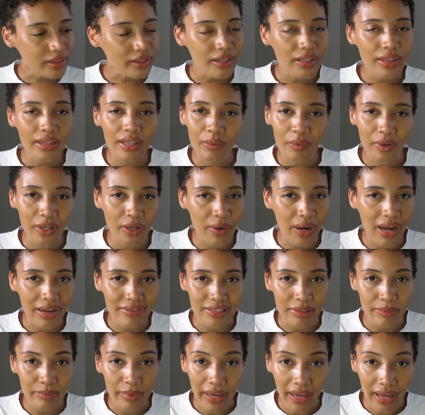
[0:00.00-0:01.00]
then we don't have
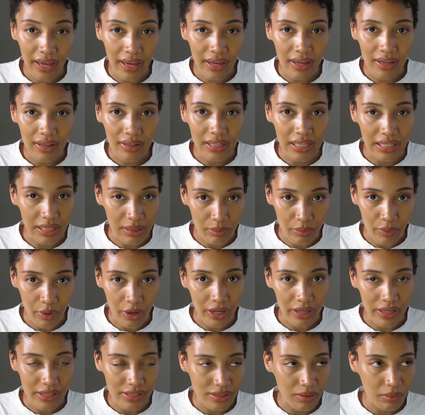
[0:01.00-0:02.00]
to pay anymore
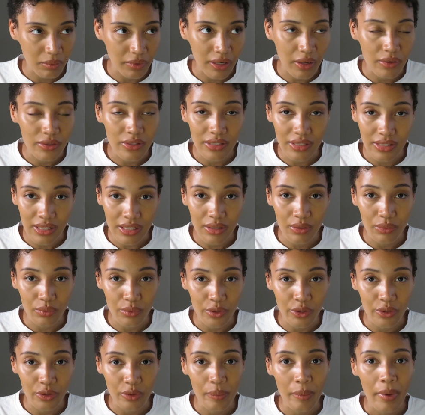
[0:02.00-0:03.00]
because someone else is in the
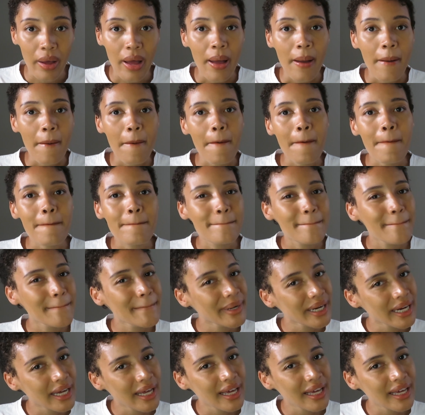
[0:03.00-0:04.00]
room.
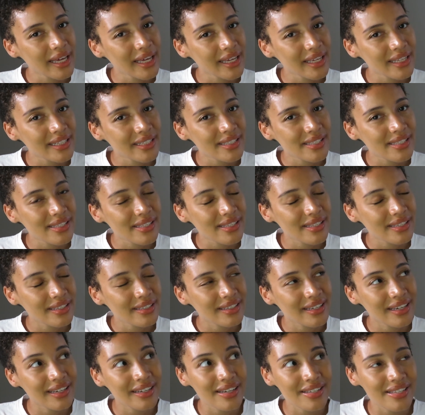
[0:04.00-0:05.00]
But
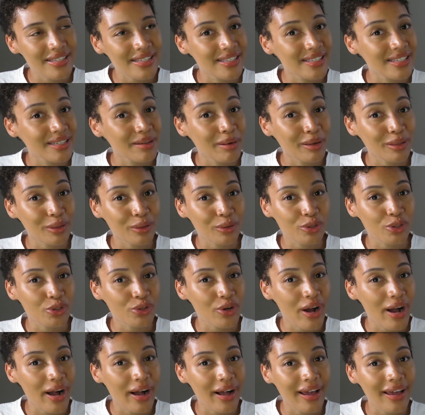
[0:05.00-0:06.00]
it doesn't seem like they're
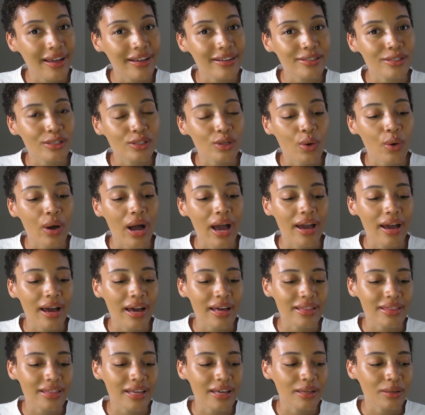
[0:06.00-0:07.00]
trying, so
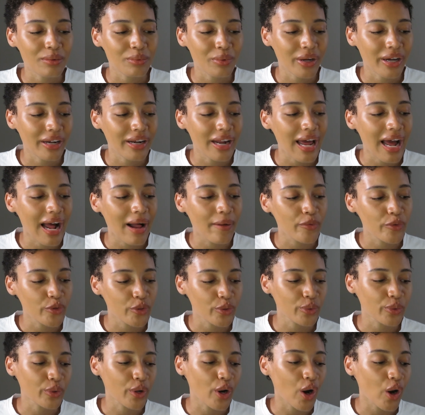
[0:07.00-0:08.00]
I think we're gonna have
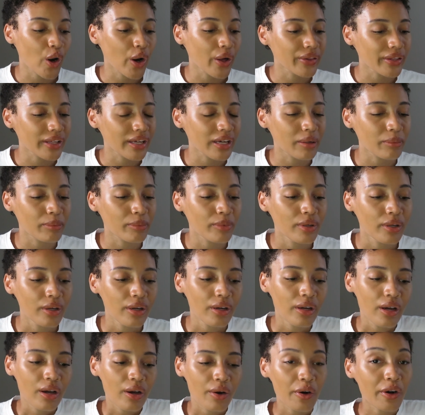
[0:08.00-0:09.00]
to call them
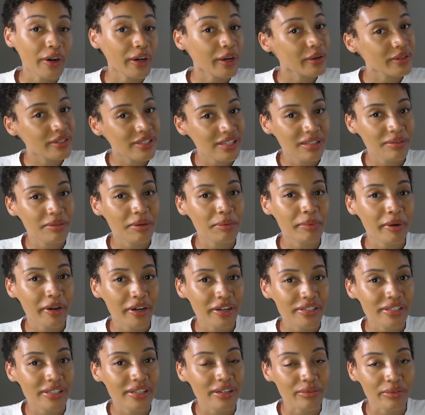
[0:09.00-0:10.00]
or go see them in
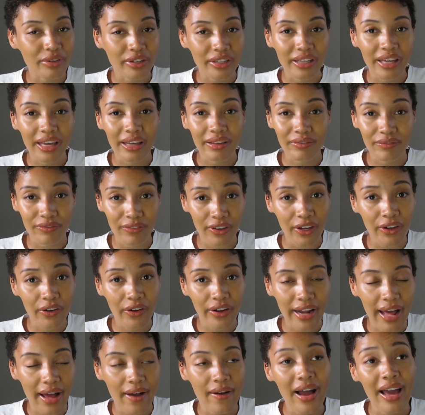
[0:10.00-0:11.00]
person and really figure
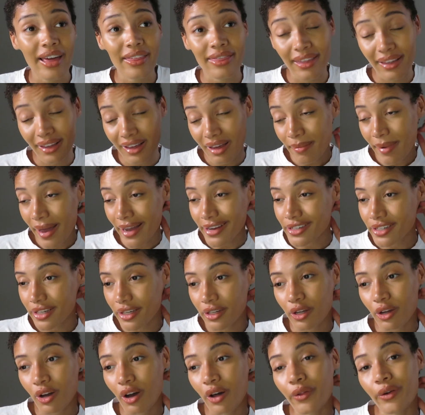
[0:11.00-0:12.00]
it out. I think I'm actually
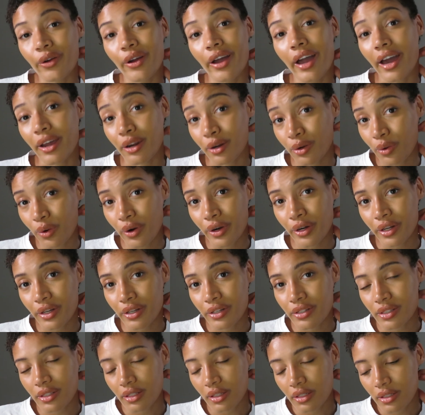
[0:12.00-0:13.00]
gonna call their
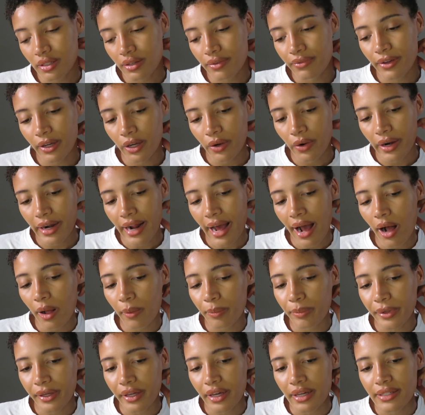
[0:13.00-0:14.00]
headquarters to figure it
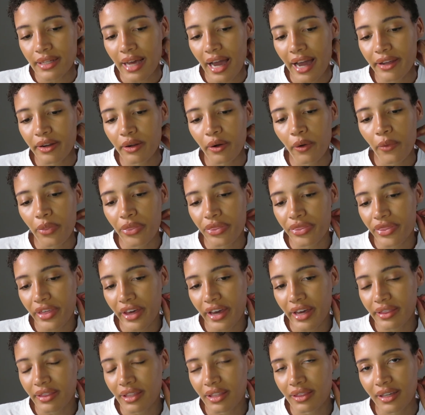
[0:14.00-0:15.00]
out, because I don't
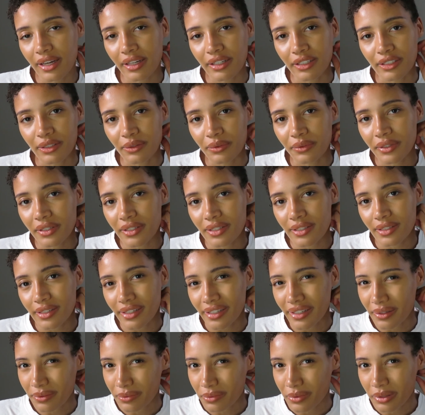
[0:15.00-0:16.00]
think that they do this to
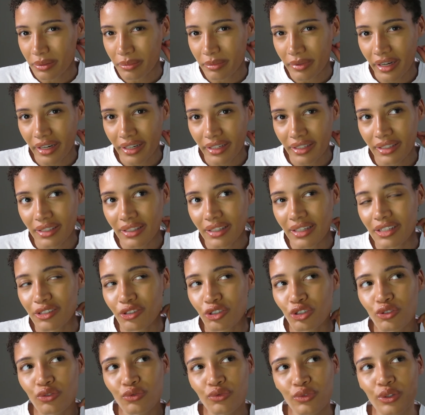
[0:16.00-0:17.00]
everybody. It
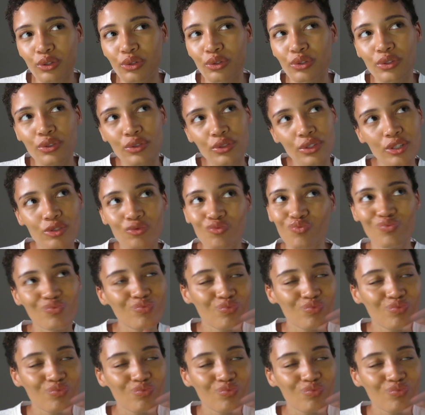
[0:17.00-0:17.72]
just feels,